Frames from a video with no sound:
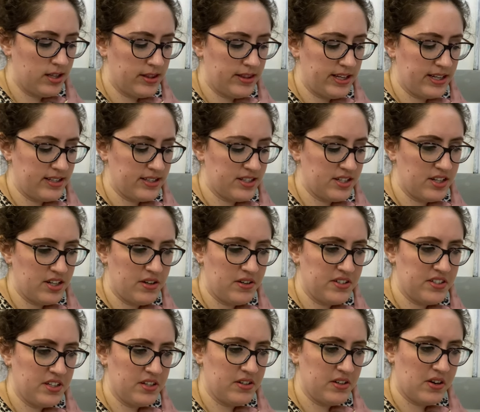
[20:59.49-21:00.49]
things to do. I
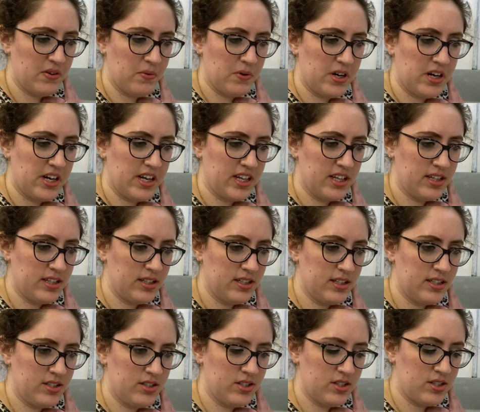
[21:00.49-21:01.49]
don't know why, it
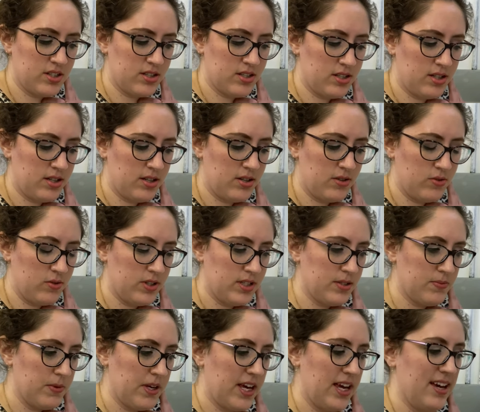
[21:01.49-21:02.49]
just
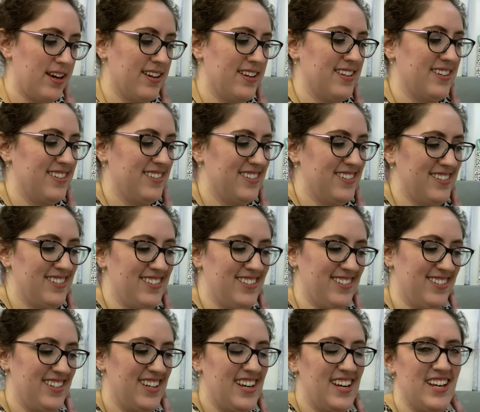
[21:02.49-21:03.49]
annoys me.
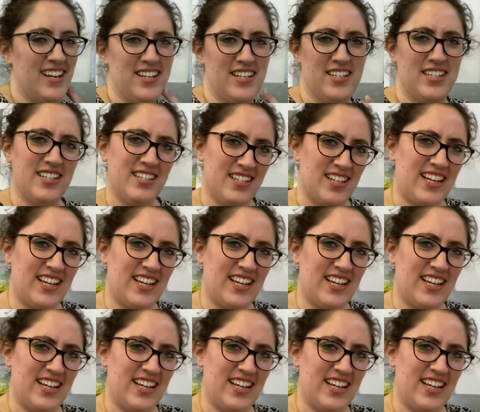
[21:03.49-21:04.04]
It's